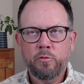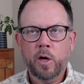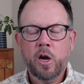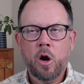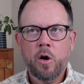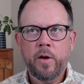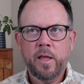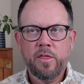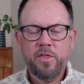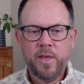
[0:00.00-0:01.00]

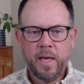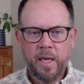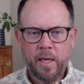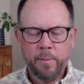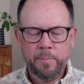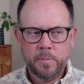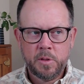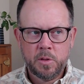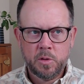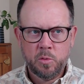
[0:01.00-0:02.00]
recurring
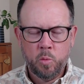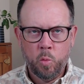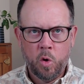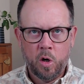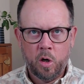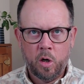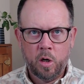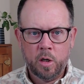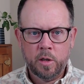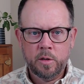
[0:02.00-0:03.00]
themes
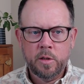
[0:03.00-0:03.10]
were